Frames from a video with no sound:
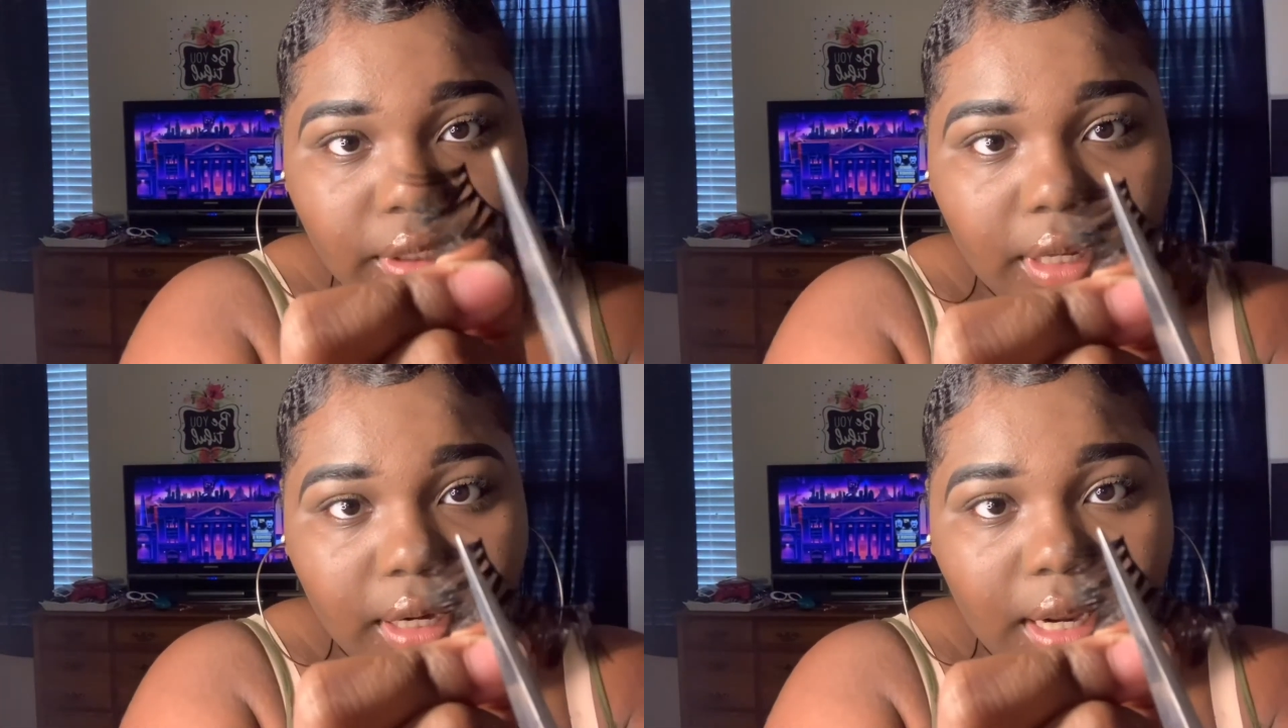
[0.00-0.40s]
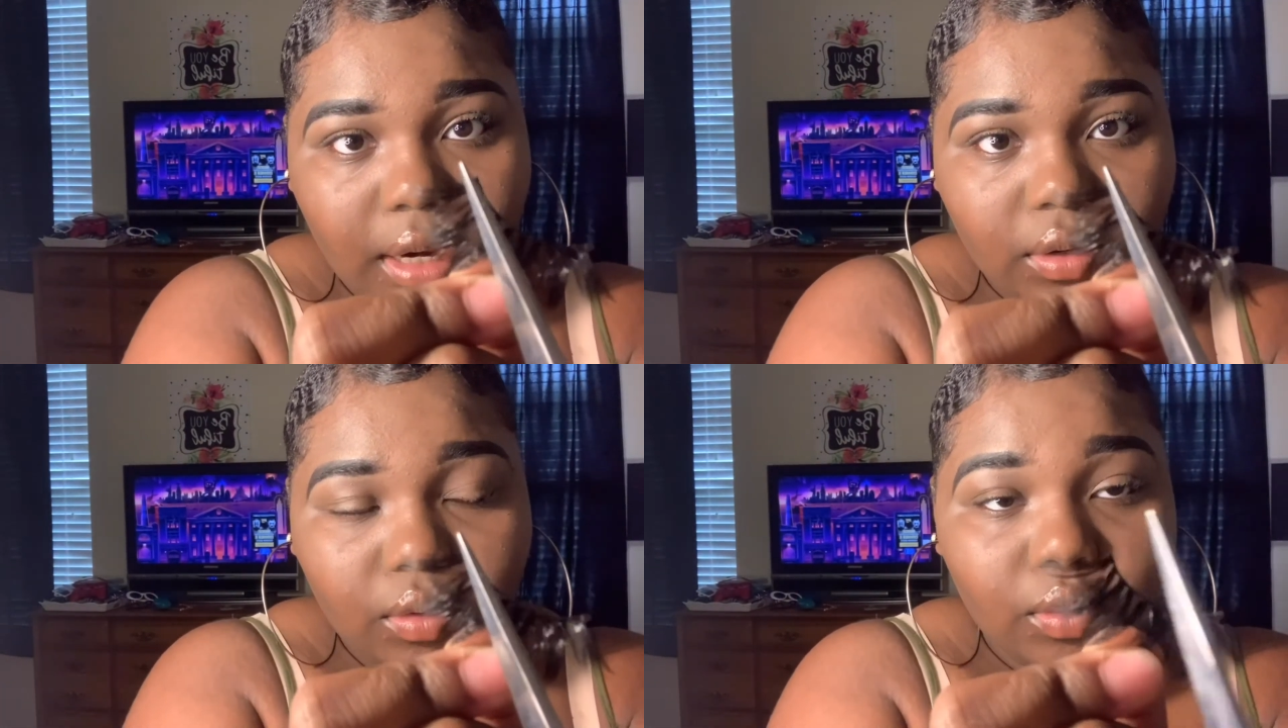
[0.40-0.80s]
and the
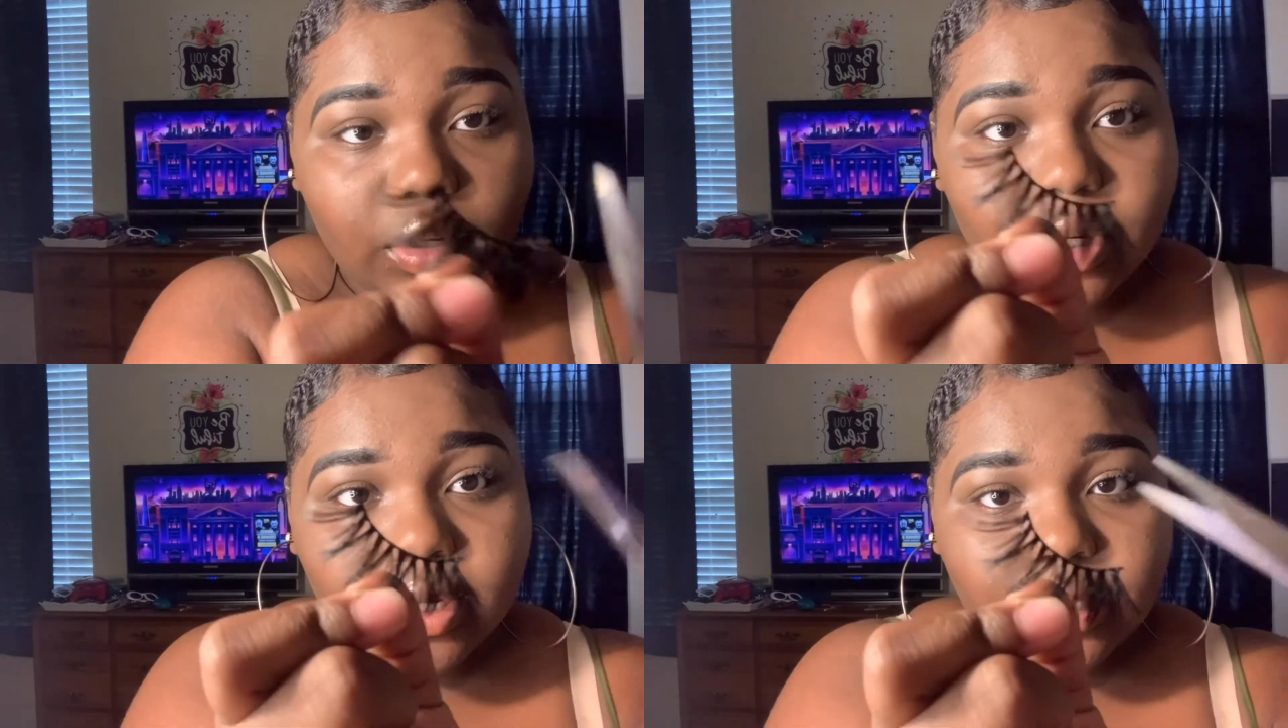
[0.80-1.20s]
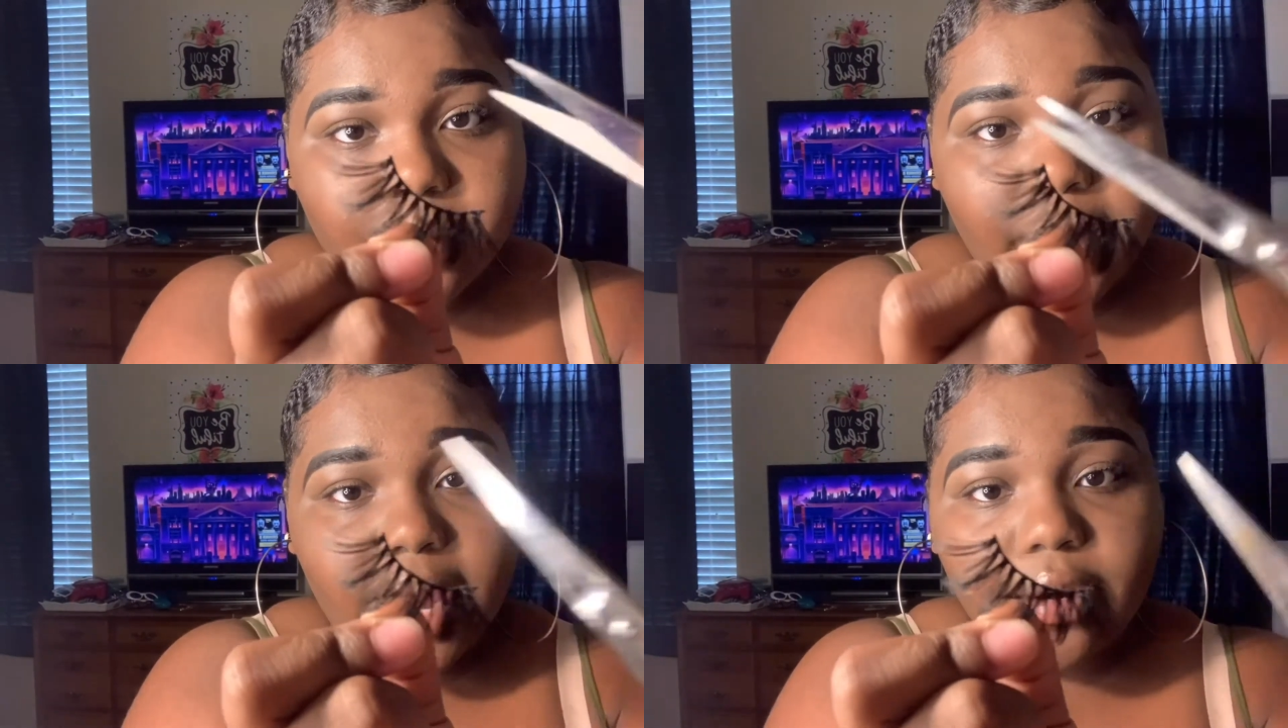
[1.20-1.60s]
outer corner is the
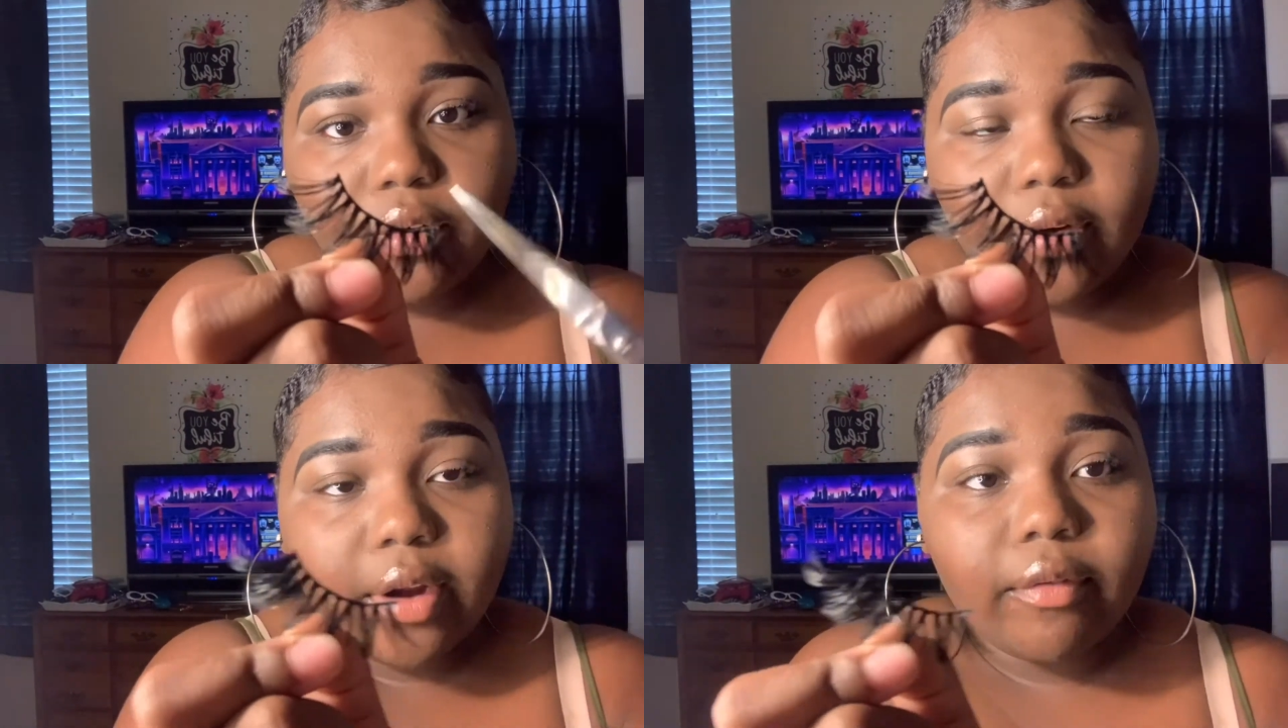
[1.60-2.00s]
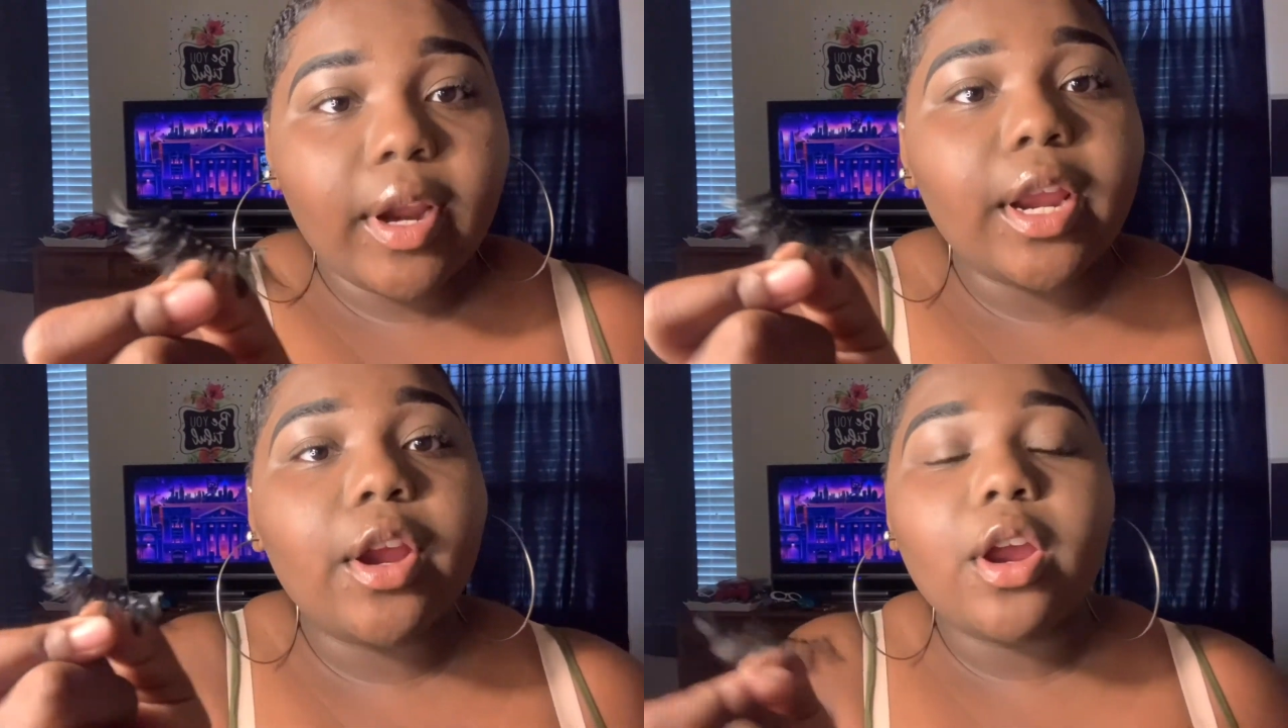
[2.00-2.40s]
band or whatever right
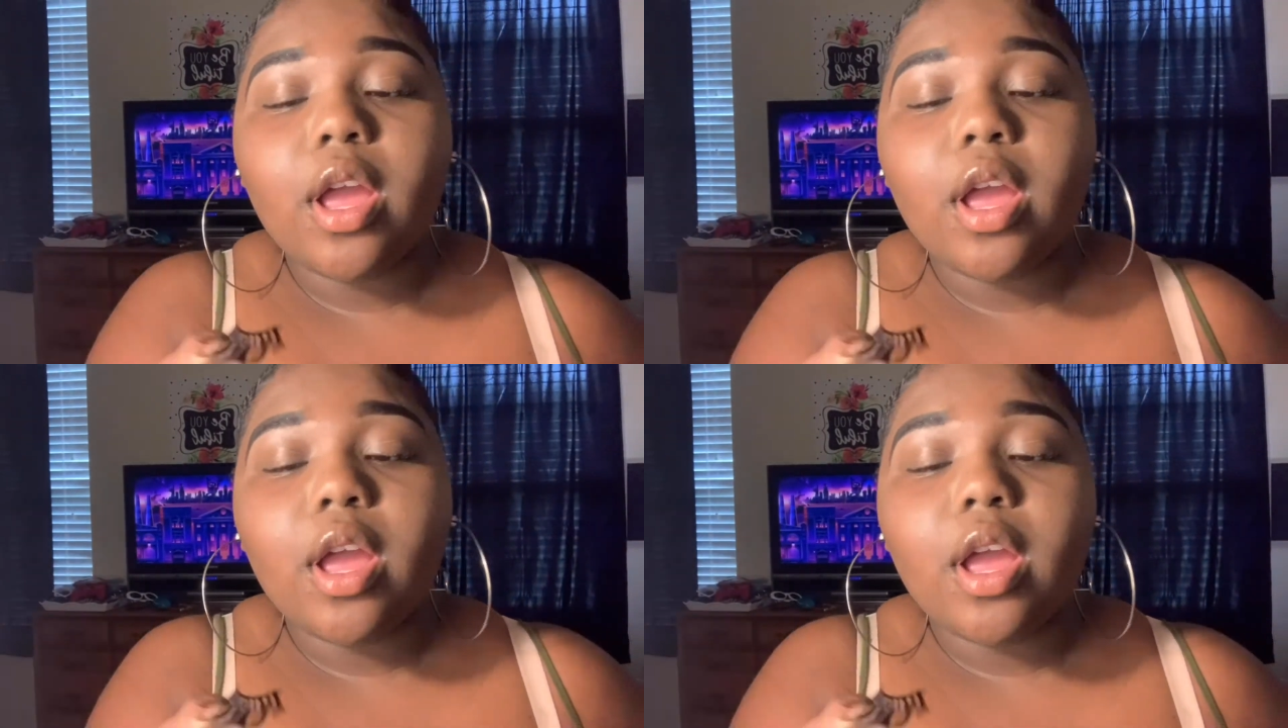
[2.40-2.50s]
here,